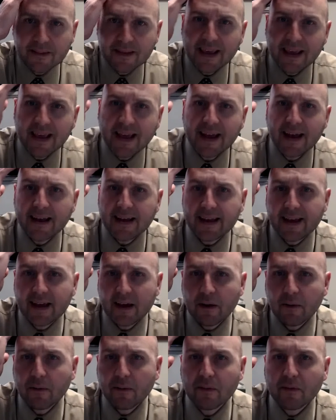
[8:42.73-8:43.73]

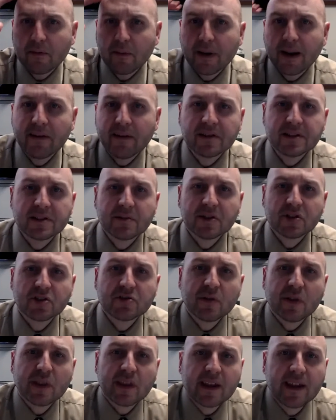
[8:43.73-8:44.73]
Yeah, we've been having some
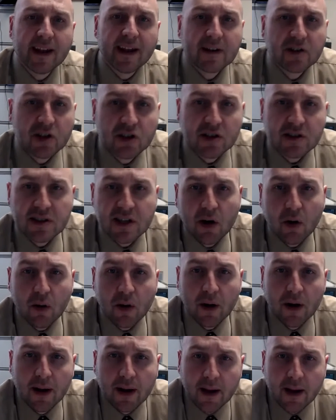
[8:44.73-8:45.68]
issues with the connection. So,